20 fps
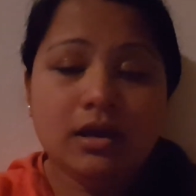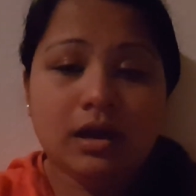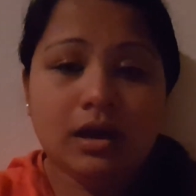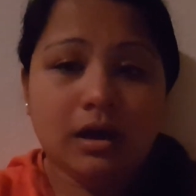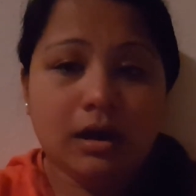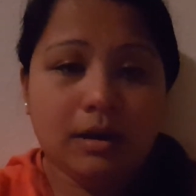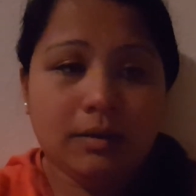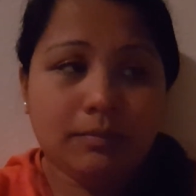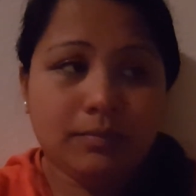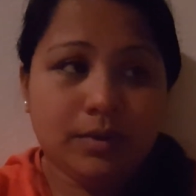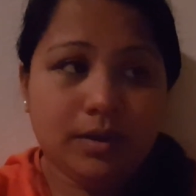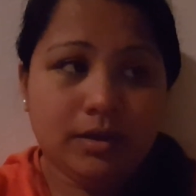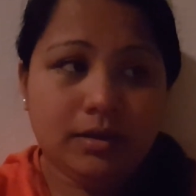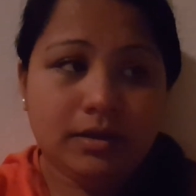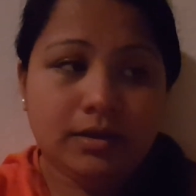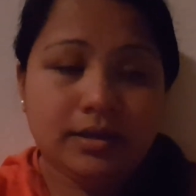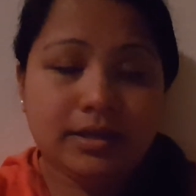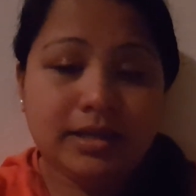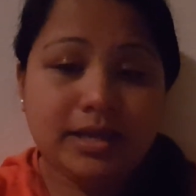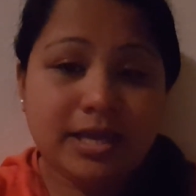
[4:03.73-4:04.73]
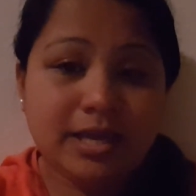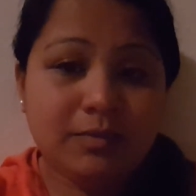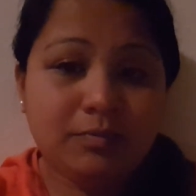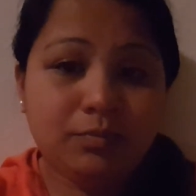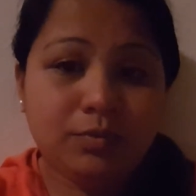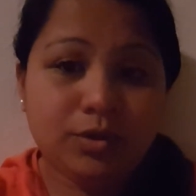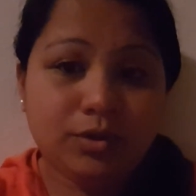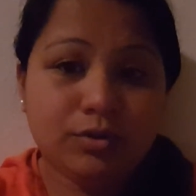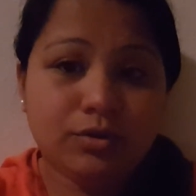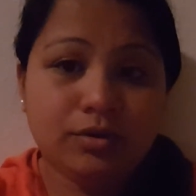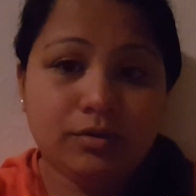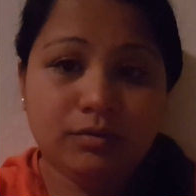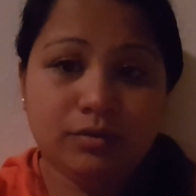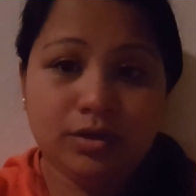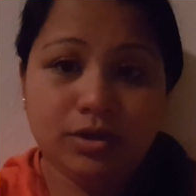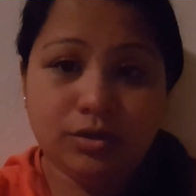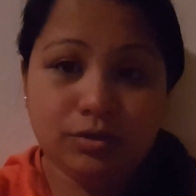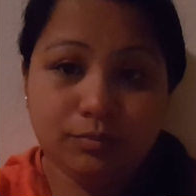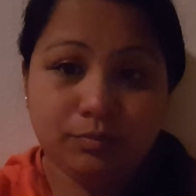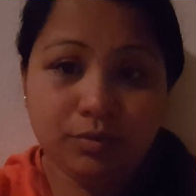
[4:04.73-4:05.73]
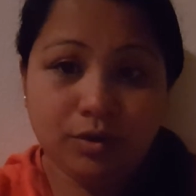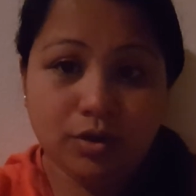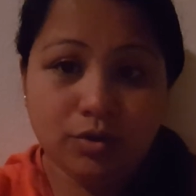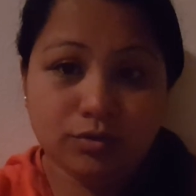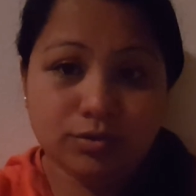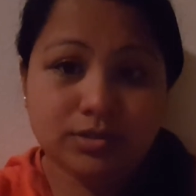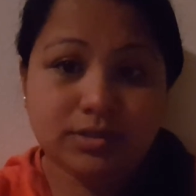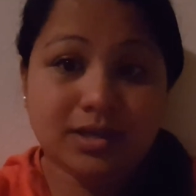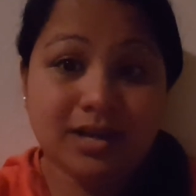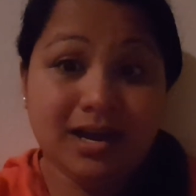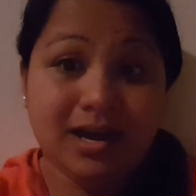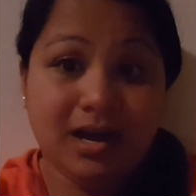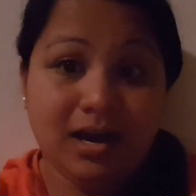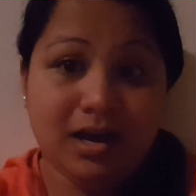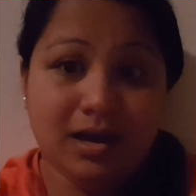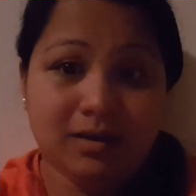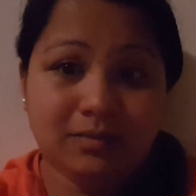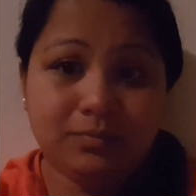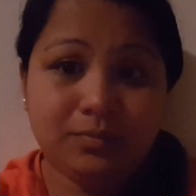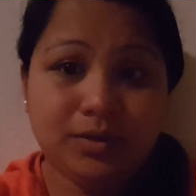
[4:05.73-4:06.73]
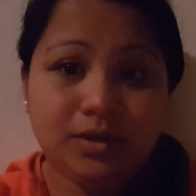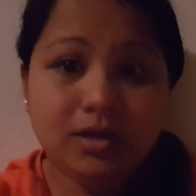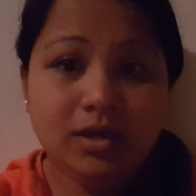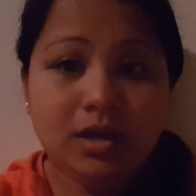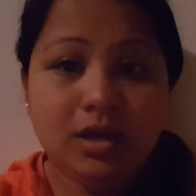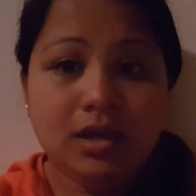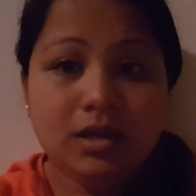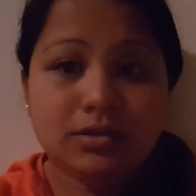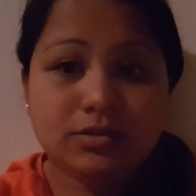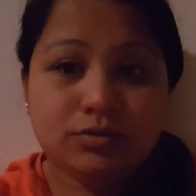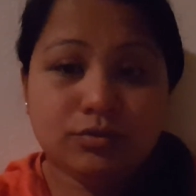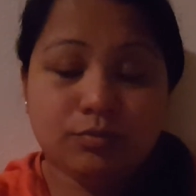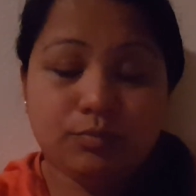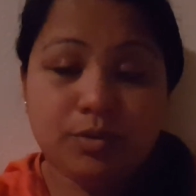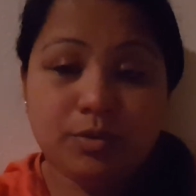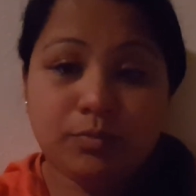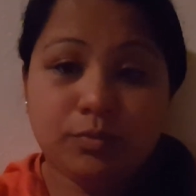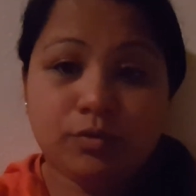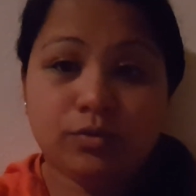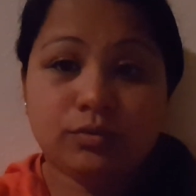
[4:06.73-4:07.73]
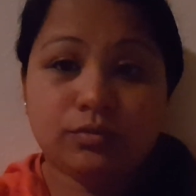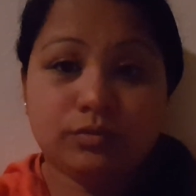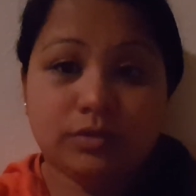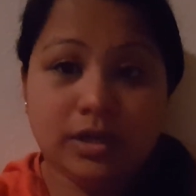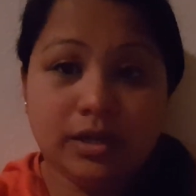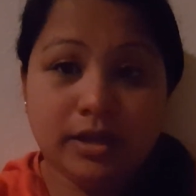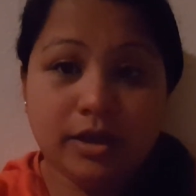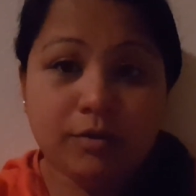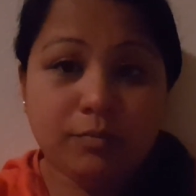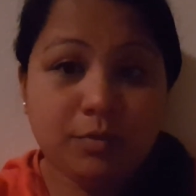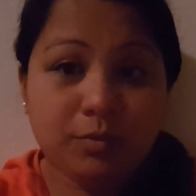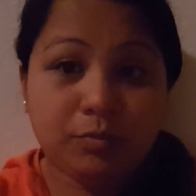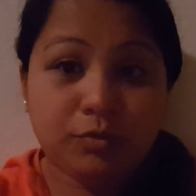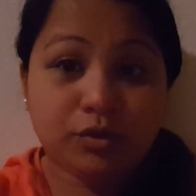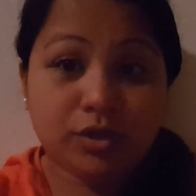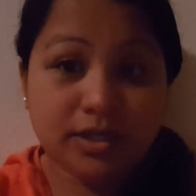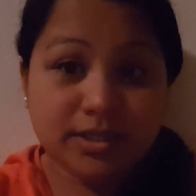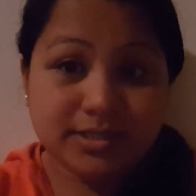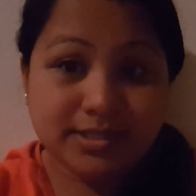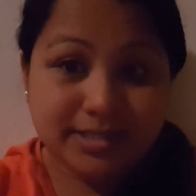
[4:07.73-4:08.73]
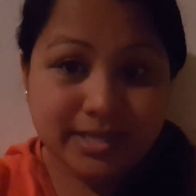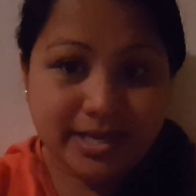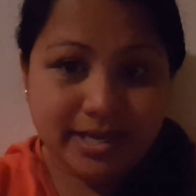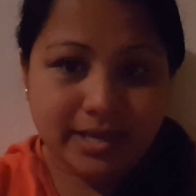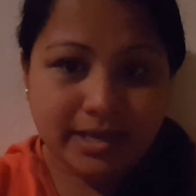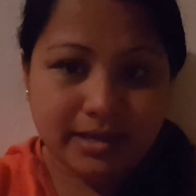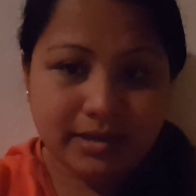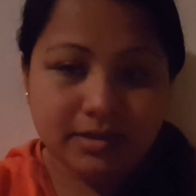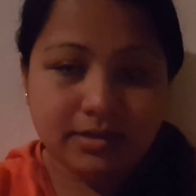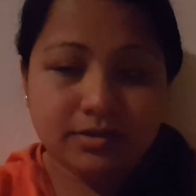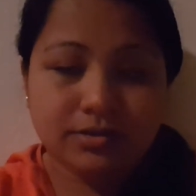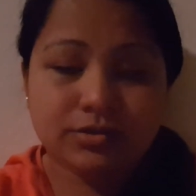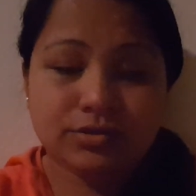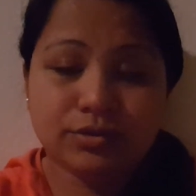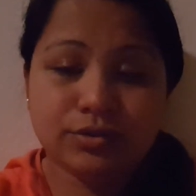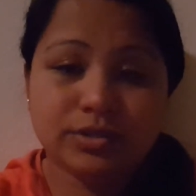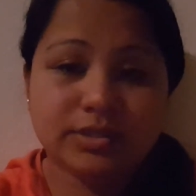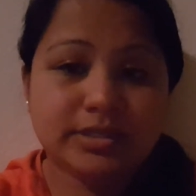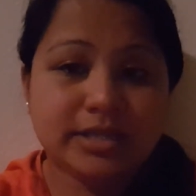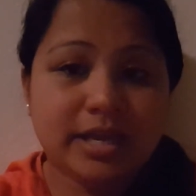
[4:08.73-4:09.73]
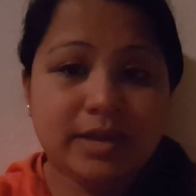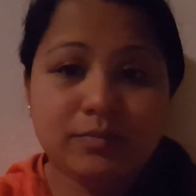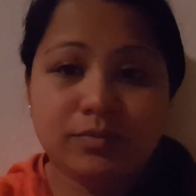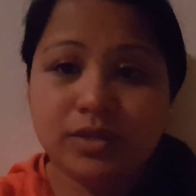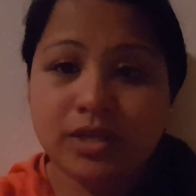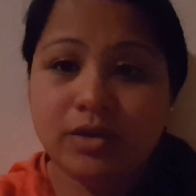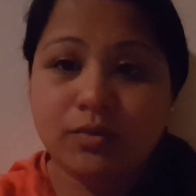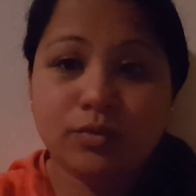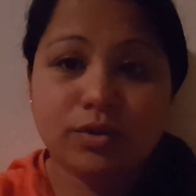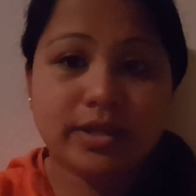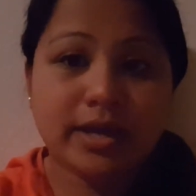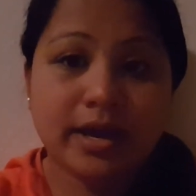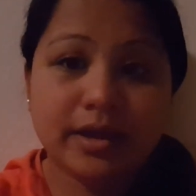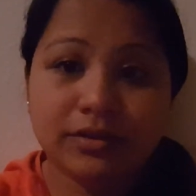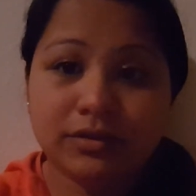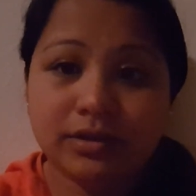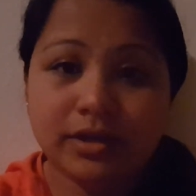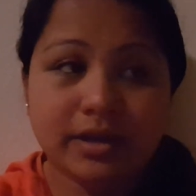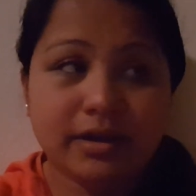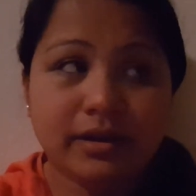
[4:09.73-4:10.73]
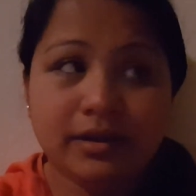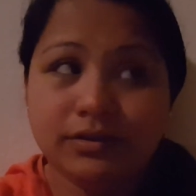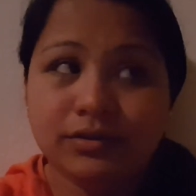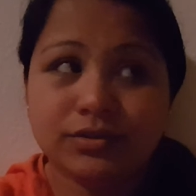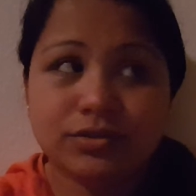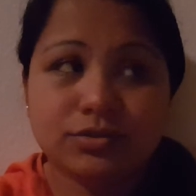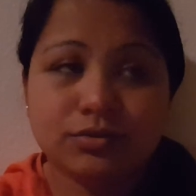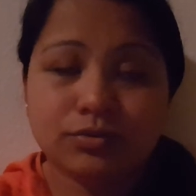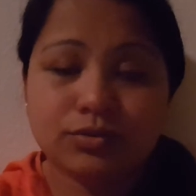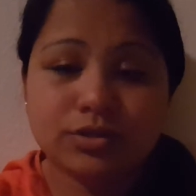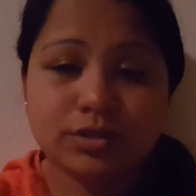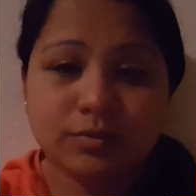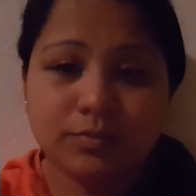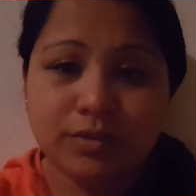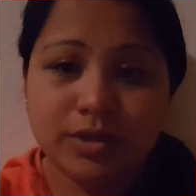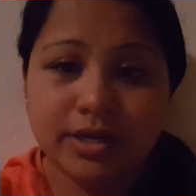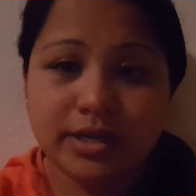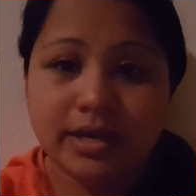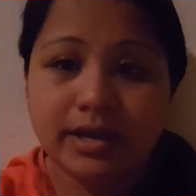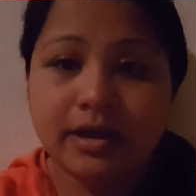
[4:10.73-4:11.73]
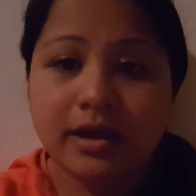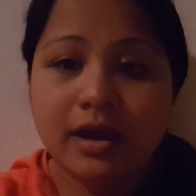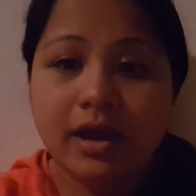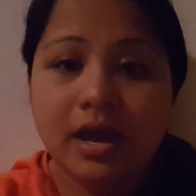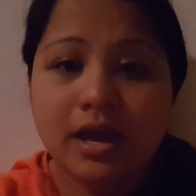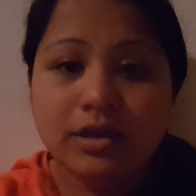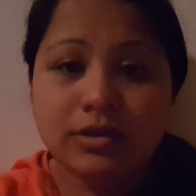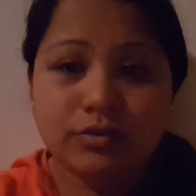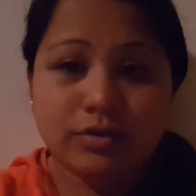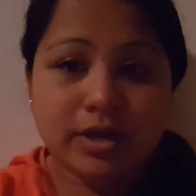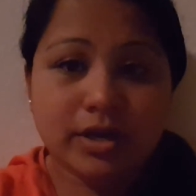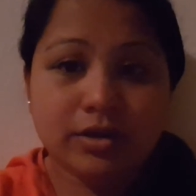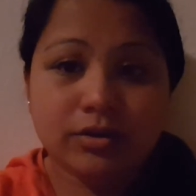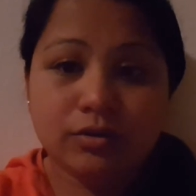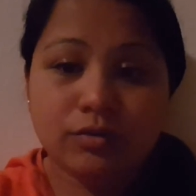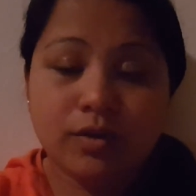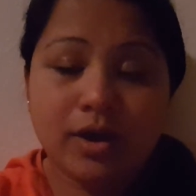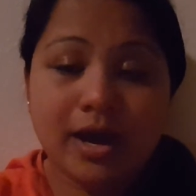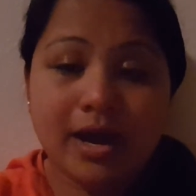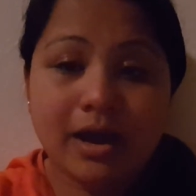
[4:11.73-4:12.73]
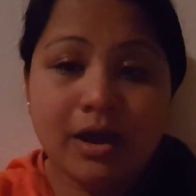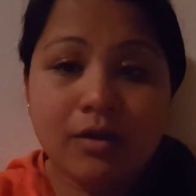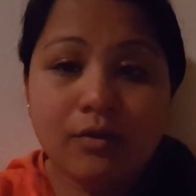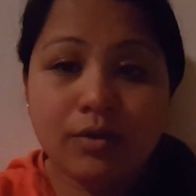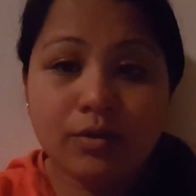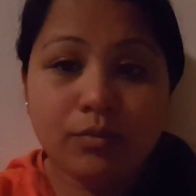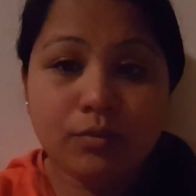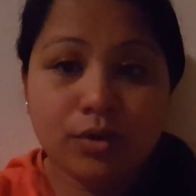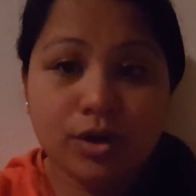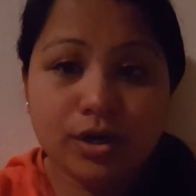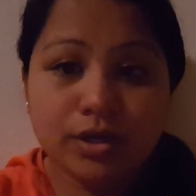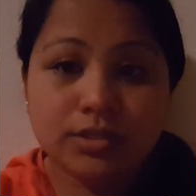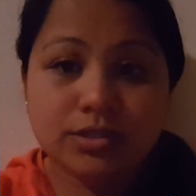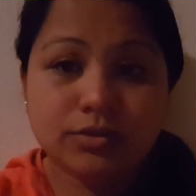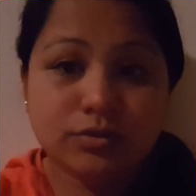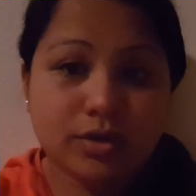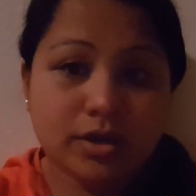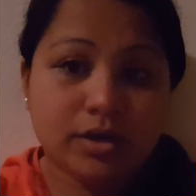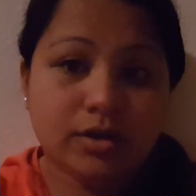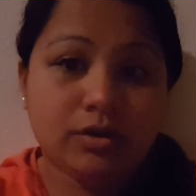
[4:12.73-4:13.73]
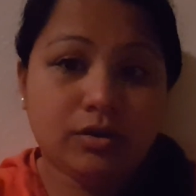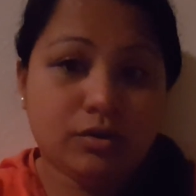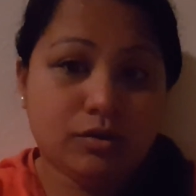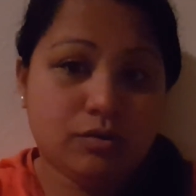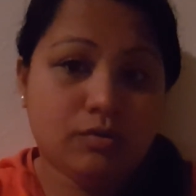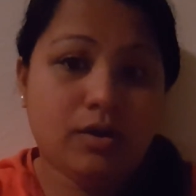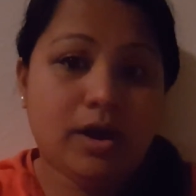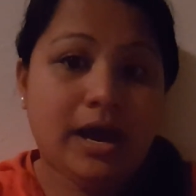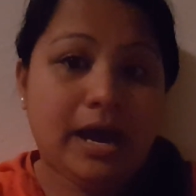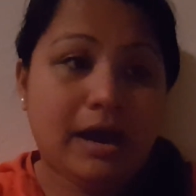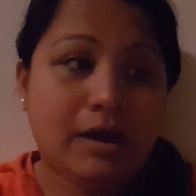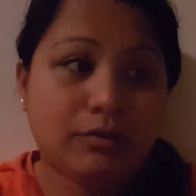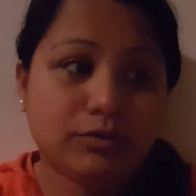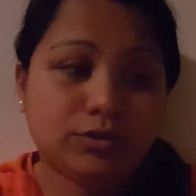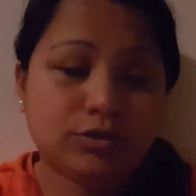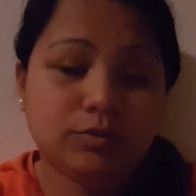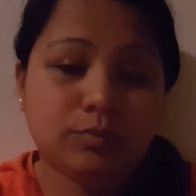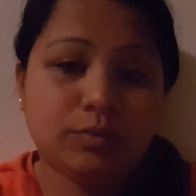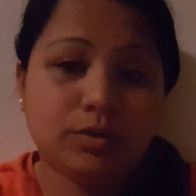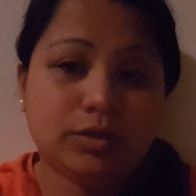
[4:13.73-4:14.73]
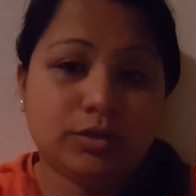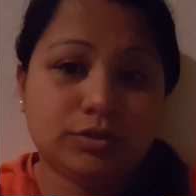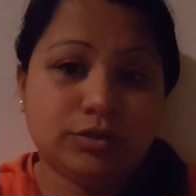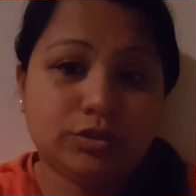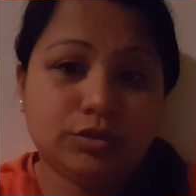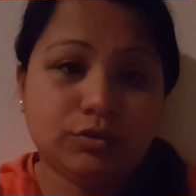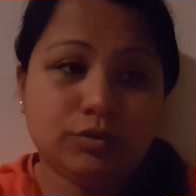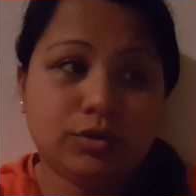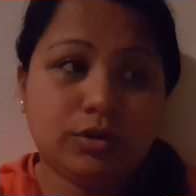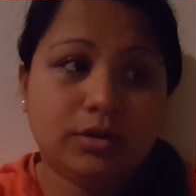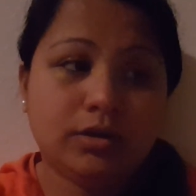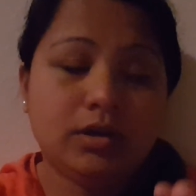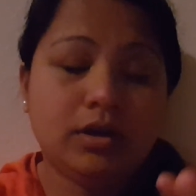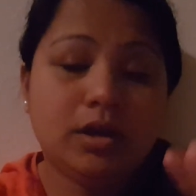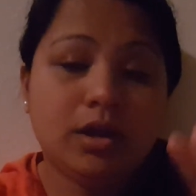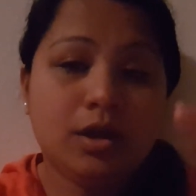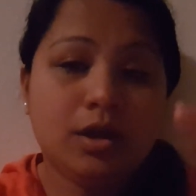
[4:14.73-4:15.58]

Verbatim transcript: Um, keep your your post up, so people, a lot of people can see it. So same thing with an, another social media. You gotta know how it works. You gotta know how to build your